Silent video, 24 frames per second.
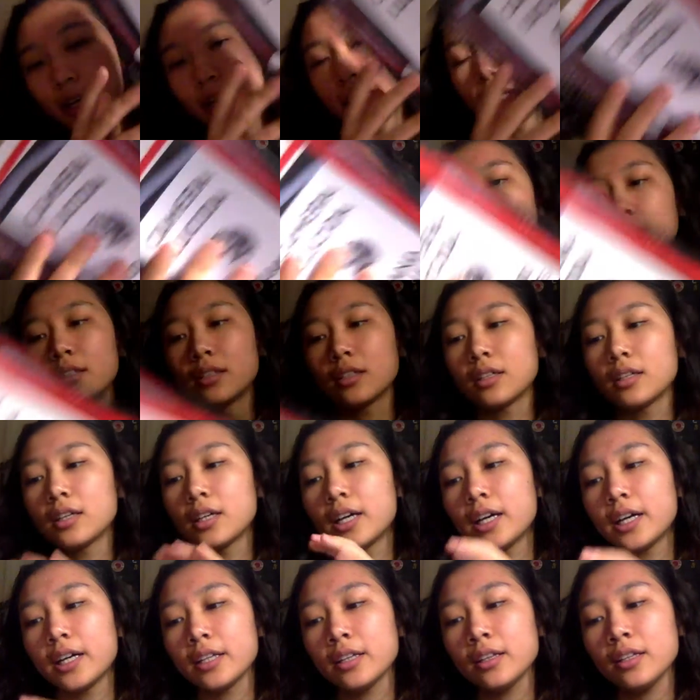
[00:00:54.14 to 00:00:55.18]
and
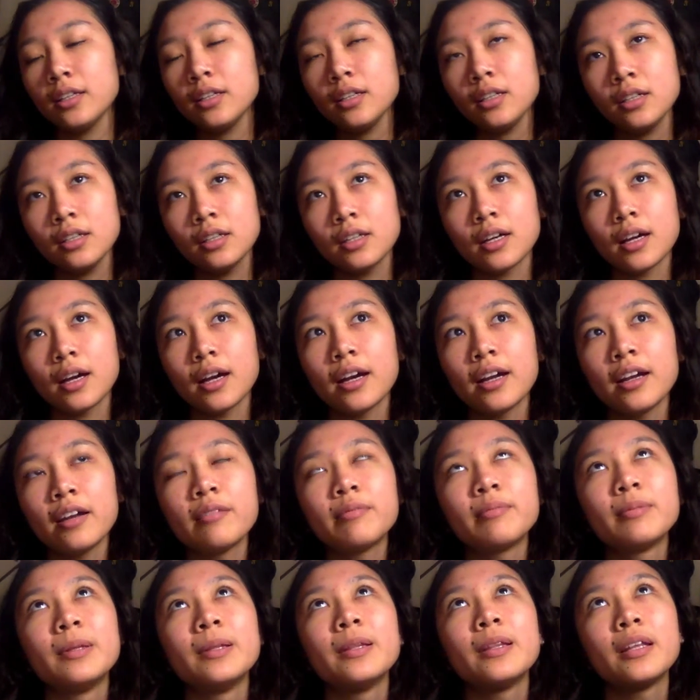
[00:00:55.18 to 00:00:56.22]
I think I
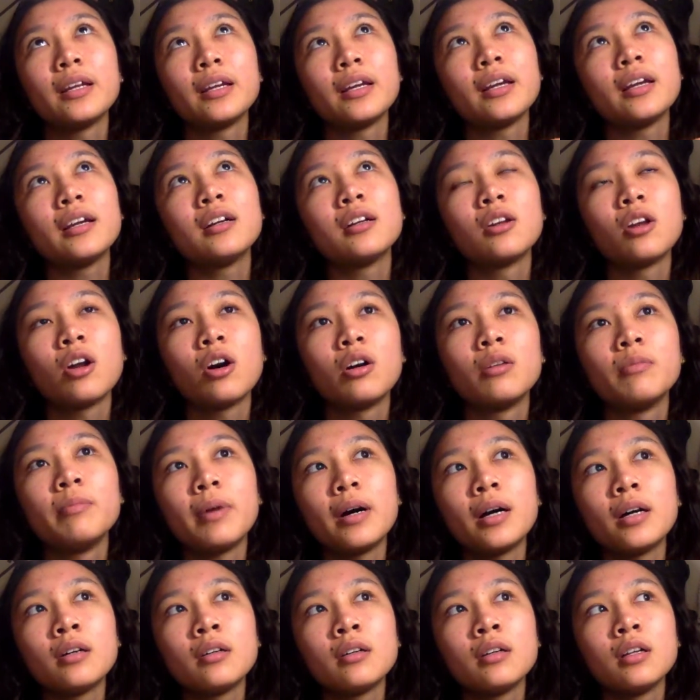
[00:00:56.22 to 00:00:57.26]
have been thinking a lot
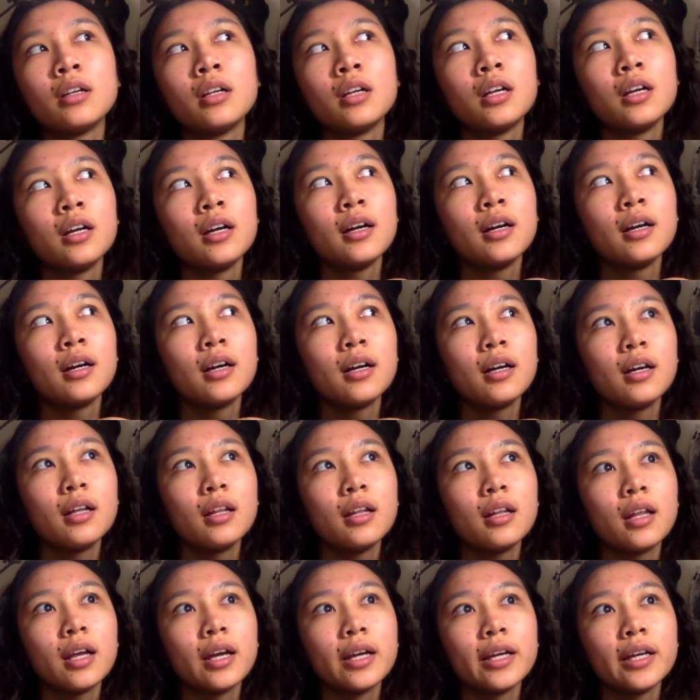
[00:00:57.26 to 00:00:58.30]
about
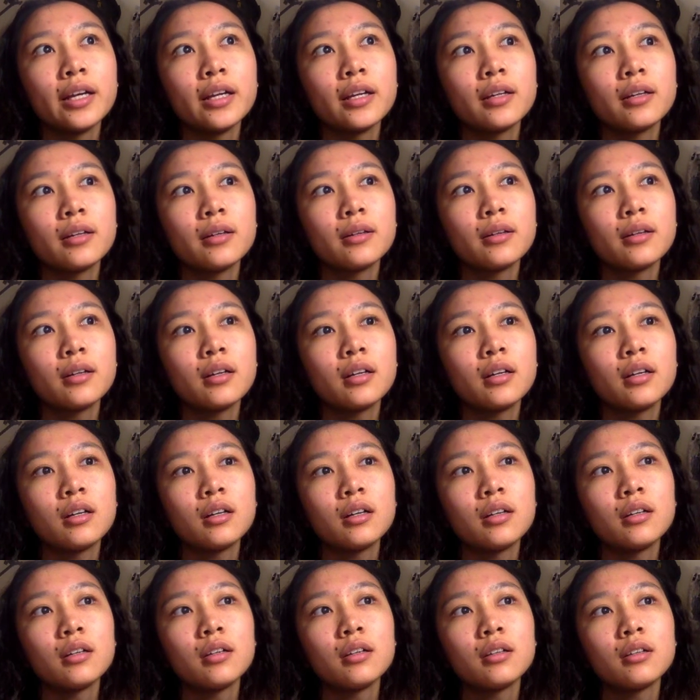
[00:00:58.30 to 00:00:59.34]
like
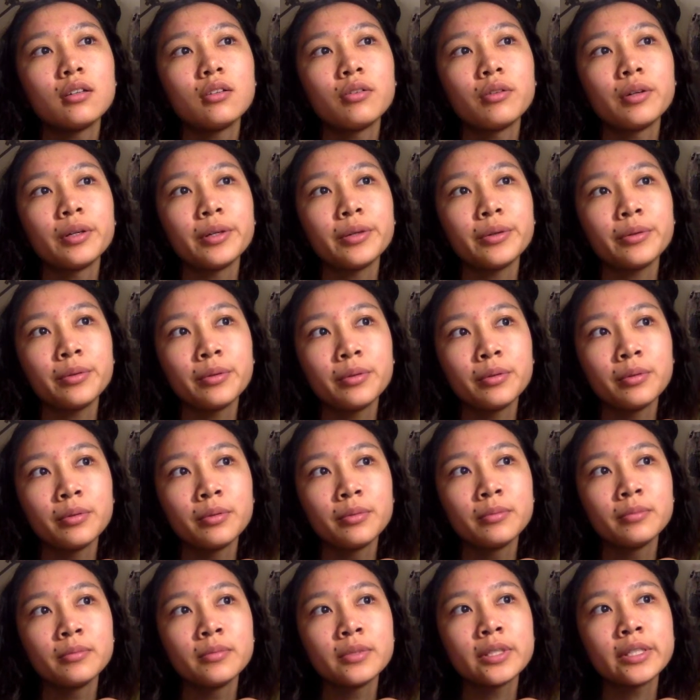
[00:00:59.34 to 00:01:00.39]
going
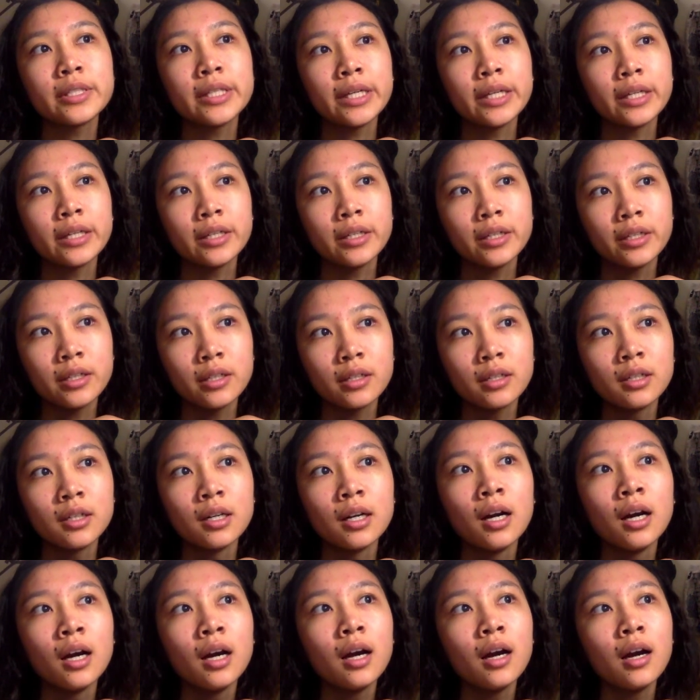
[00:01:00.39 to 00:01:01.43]
home, staying here,
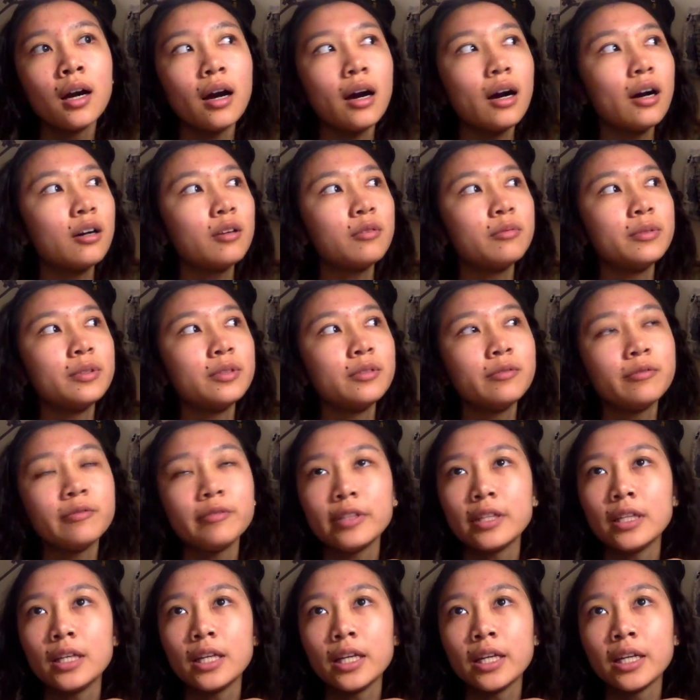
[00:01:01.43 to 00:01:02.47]
how I've been
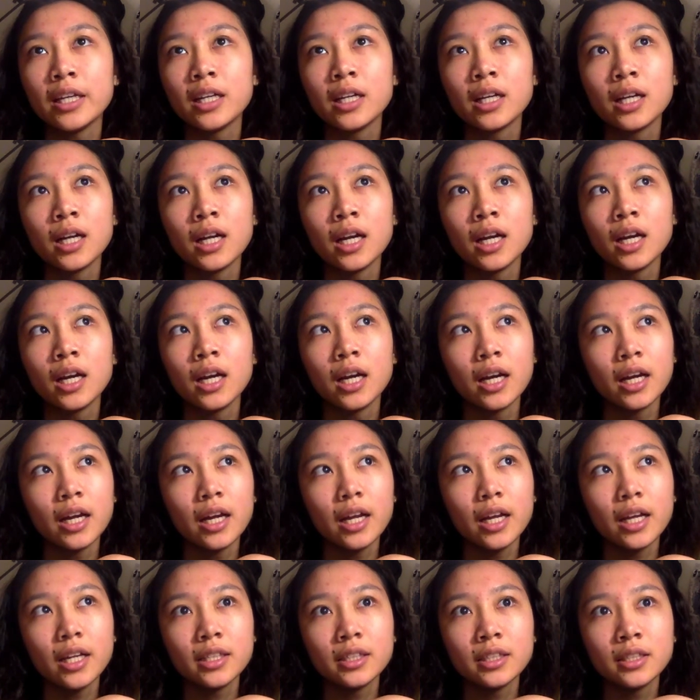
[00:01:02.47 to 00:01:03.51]
feeling.
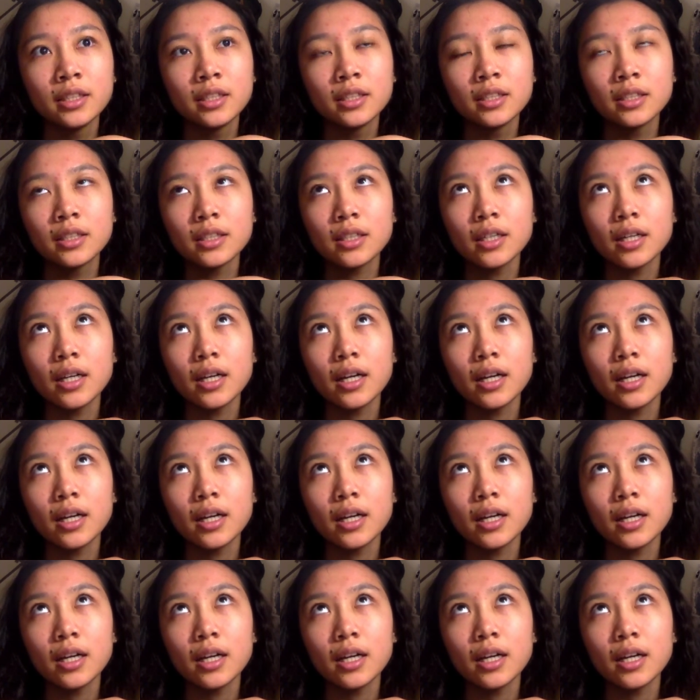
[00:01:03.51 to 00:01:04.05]
And